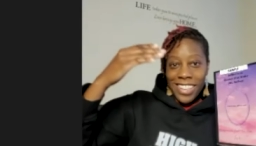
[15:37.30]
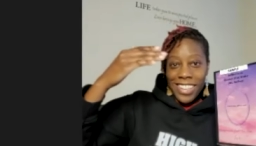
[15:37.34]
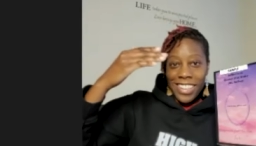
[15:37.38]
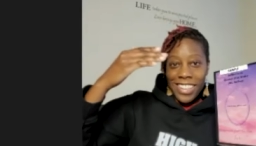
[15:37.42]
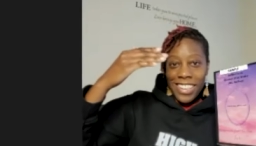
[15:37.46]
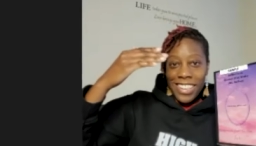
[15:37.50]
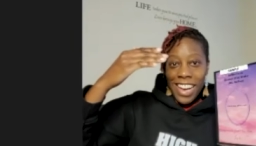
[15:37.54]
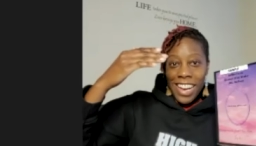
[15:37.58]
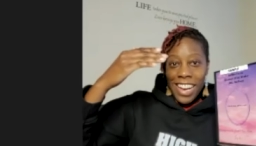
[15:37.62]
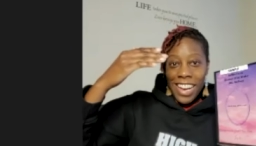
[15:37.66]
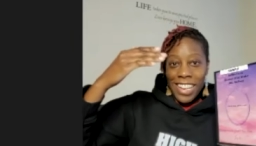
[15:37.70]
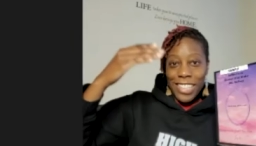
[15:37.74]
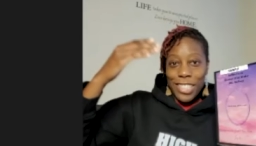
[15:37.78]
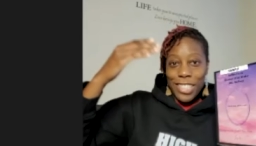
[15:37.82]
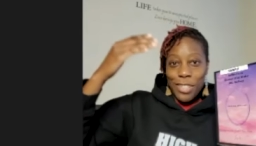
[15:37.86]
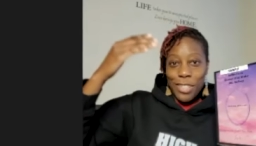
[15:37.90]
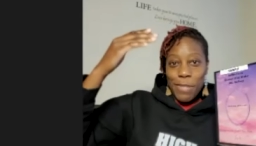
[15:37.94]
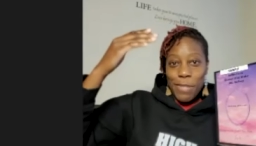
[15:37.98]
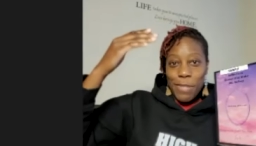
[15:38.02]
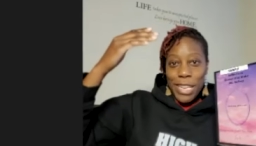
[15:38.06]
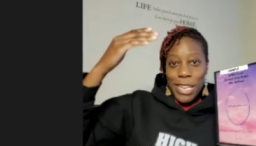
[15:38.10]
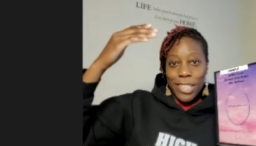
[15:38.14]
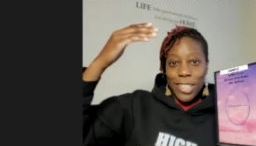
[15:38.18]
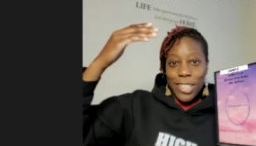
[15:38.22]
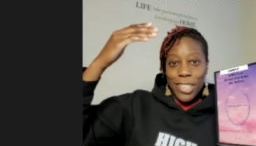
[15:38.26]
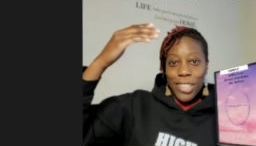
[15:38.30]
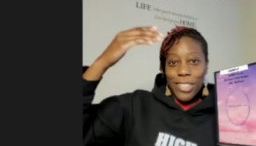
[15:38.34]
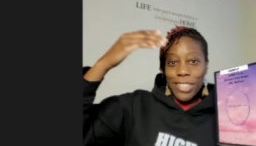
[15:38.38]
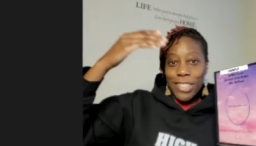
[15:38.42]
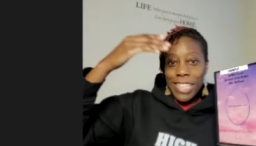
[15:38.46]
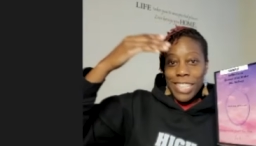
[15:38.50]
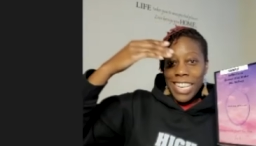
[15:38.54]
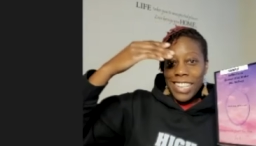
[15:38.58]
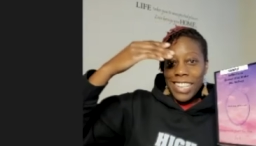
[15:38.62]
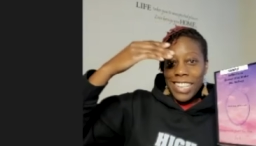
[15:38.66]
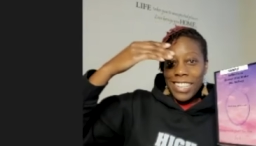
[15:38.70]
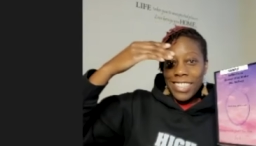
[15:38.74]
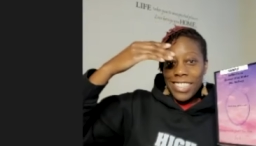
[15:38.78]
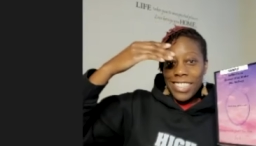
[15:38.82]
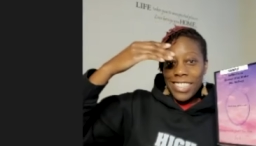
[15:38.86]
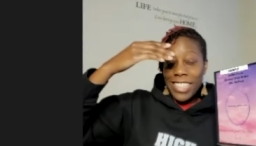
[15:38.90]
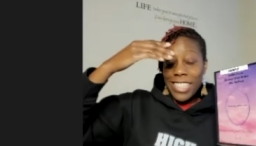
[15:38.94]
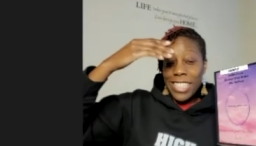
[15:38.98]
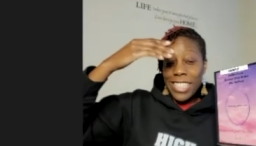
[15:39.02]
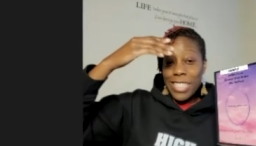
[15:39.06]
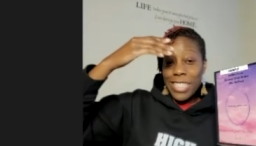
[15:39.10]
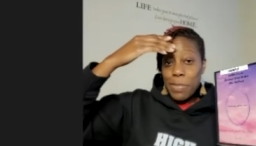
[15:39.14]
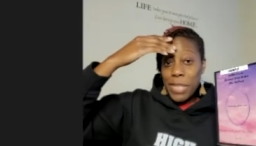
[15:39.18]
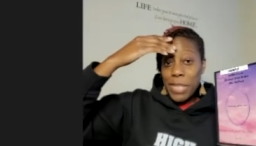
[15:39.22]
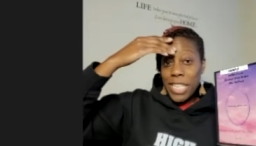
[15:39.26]
god my maker creator to
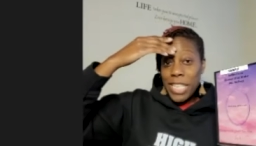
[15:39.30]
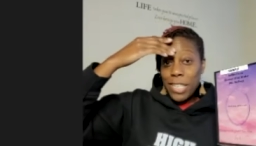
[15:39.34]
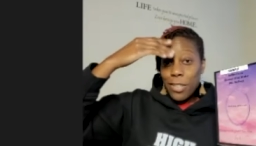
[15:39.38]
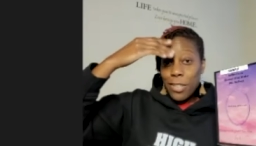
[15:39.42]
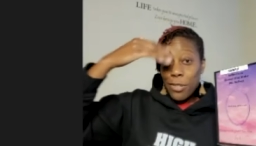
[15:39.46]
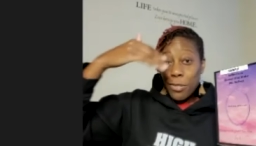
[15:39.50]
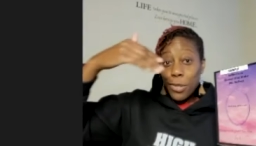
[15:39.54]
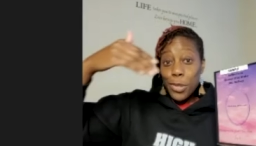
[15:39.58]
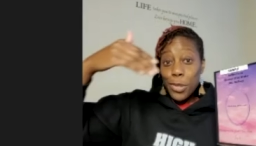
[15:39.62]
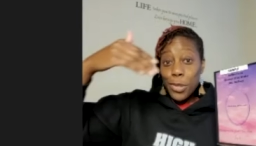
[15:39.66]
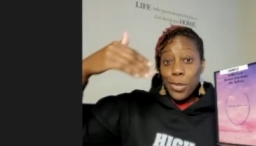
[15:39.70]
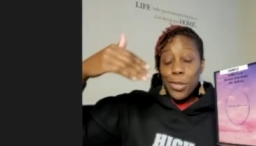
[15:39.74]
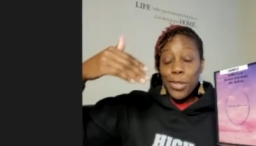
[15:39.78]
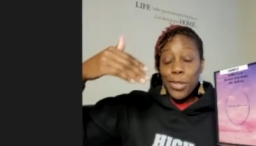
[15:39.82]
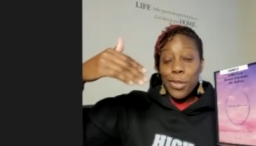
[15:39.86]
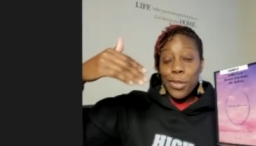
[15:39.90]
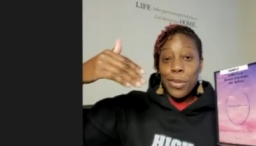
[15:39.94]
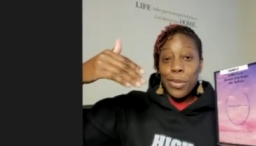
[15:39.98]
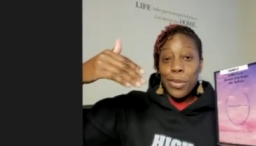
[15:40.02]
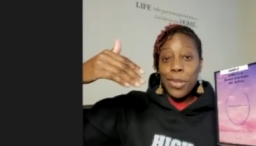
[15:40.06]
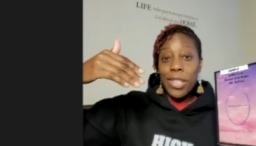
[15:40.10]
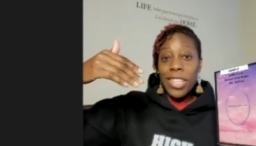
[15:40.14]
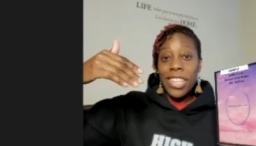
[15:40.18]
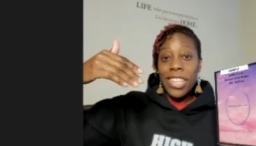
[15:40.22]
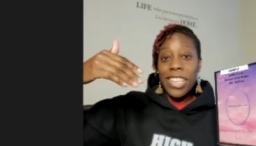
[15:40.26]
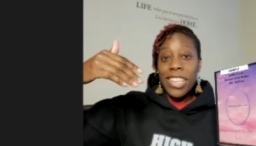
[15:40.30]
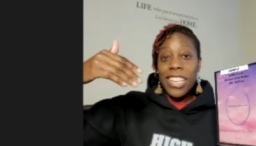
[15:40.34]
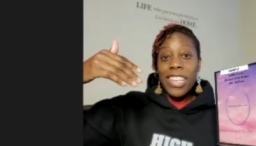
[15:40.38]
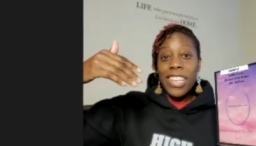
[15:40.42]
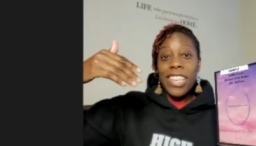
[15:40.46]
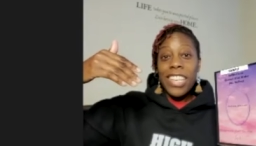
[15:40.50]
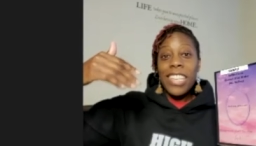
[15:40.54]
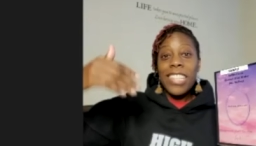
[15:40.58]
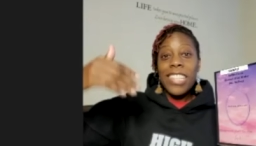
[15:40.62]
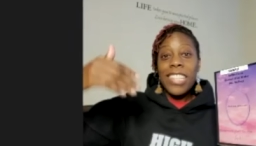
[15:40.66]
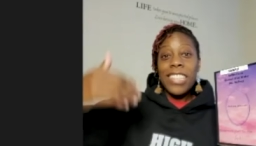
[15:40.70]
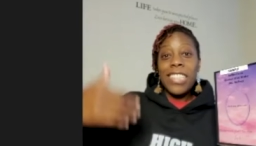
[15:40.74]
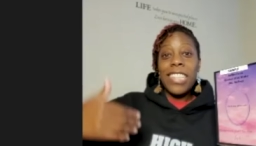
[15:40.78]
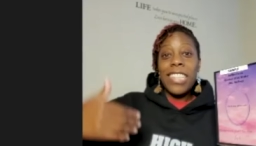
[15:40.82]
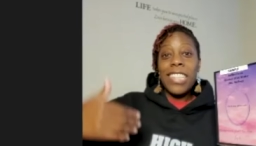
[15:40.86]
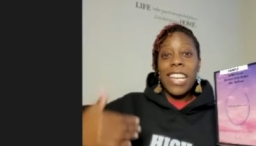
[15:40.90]
speak through you mm-hmm.